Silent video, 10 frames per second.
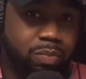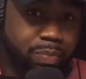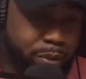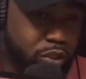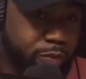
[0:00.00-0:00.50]

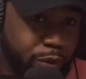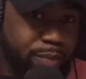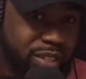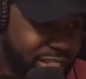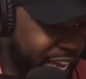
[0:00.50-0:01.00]
But from
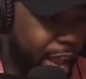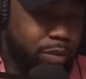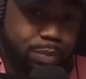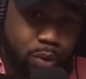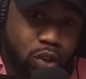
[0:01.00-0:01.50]
the day that I
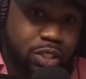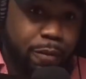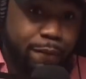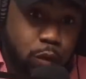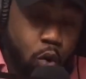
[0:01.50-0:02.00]
was born to
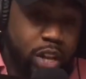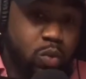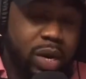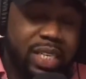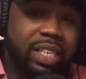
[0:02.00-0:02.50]

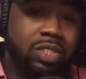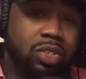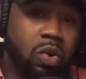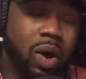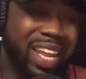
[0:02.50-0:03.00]
41 years
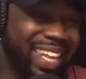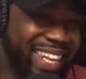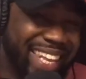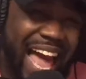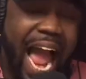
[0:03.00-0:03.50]
old, a
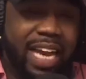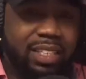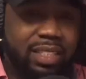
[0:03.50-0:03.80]
lot.